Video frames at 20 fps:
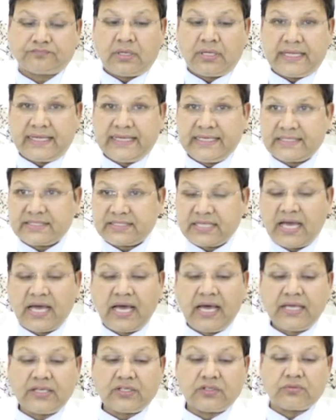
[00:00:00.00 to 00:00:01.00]
In
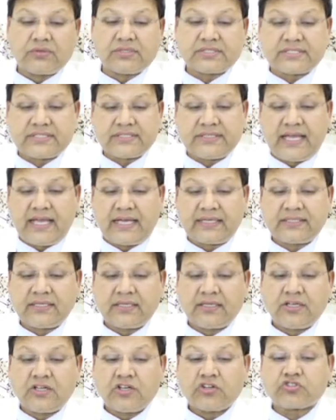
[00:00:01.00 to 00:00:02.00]
ta, you will see
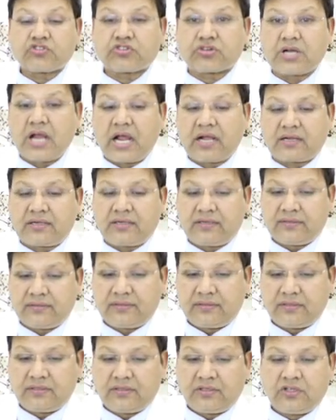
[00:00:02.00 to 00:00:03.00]
that truck,
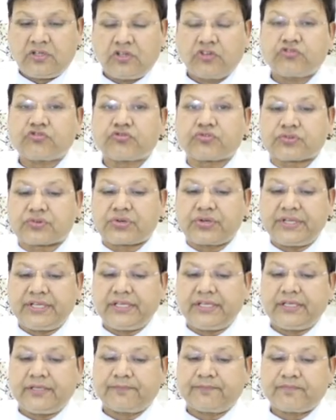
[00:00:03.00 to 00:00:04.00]

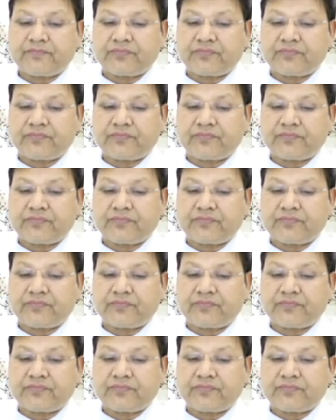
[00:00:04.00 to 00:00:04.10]
tree,